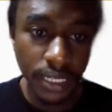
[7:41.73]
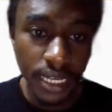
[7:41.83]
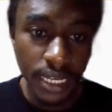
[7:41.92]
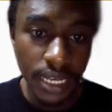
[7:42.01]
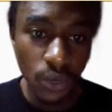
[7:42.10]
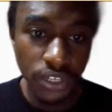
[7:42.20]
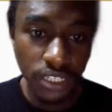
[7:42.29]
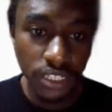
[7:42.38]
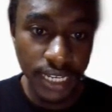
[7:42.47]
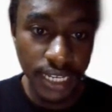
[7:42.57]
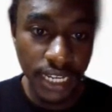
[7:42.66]
which is
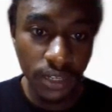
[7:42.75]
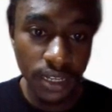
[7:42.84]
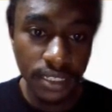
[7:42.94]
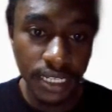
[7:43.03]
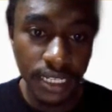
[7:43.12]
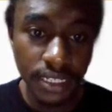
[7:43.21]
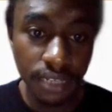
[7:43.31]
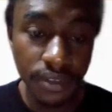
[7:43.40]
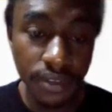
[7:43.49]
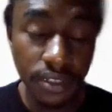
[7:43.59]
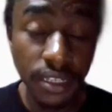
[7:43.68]

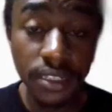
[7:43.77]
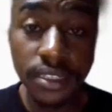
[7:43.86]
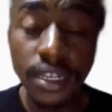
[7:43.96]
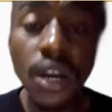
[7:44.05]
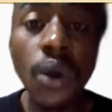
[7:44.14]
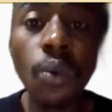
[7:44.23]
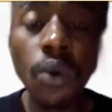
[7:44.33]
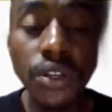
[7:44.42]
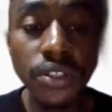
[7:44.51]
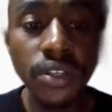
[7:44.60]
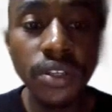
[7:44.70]
$9.97, what you're
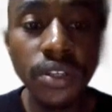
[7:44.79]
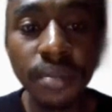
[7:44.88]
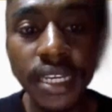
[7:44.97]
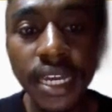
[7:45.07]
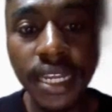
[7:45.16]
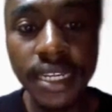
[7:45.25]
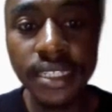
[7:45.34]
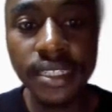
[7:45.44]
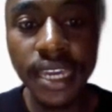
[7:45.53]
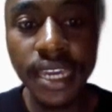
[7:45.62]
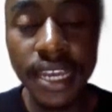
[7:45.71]
going to be getting is the
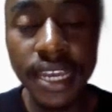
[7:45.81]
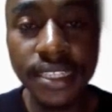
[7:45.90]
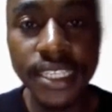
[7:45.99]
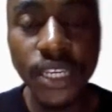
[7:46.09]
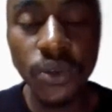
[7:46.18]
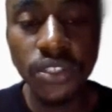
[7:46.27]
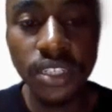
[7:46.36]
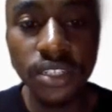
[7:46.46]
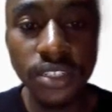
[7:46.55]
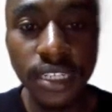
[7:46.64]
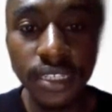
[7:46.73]
SEO cheat
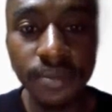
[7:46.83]
sheet.